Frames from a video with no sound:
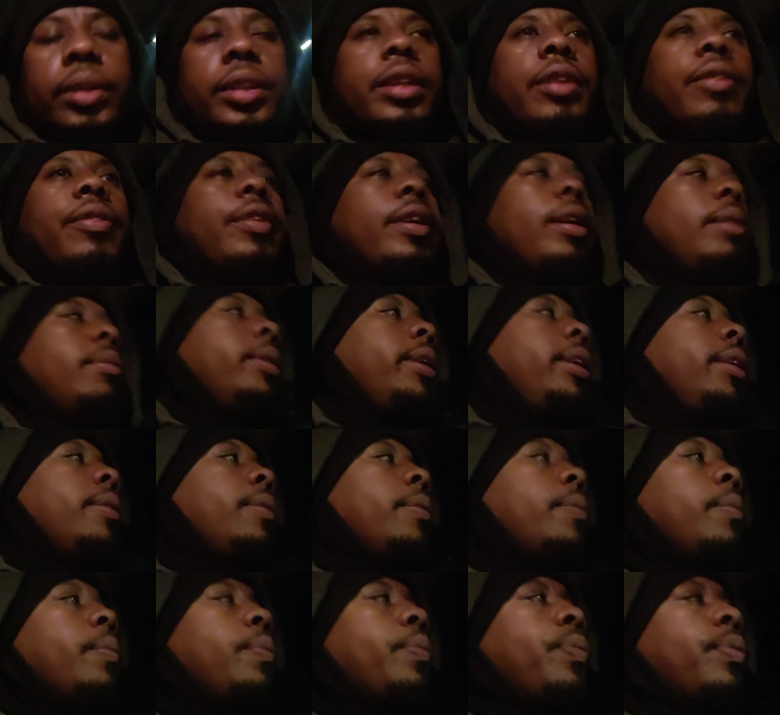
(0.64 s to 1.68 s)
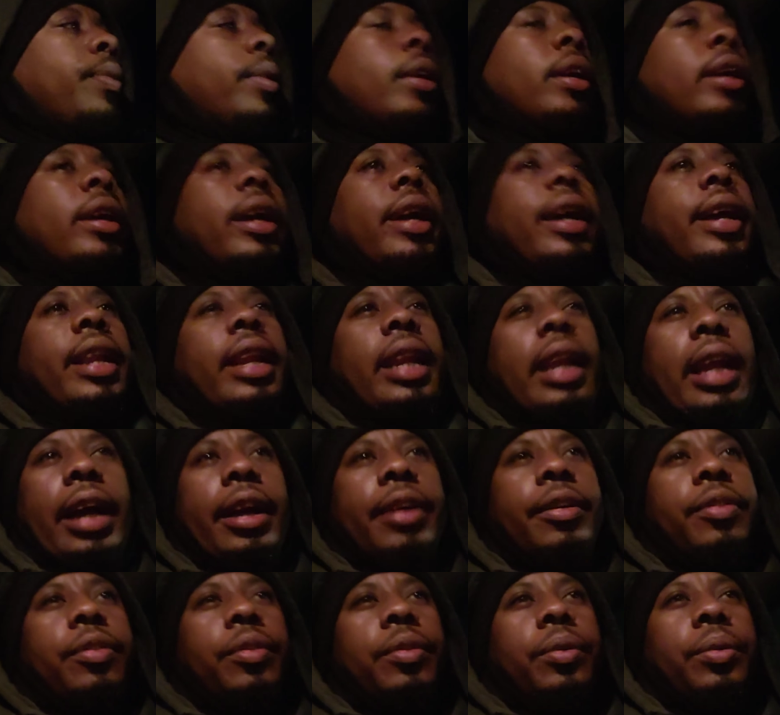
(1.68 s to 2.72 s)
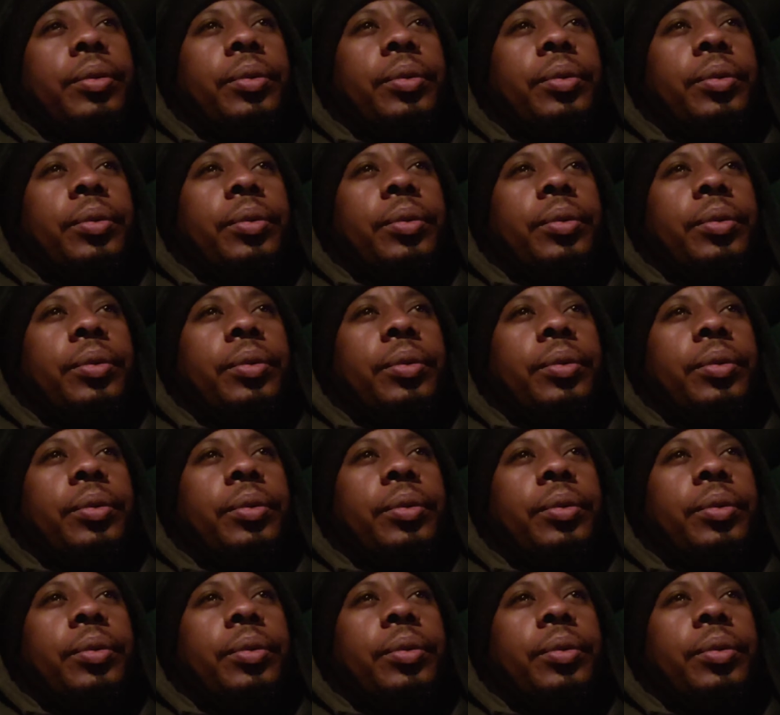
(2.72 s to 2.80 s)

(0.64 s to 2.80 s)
what's up, family? In life,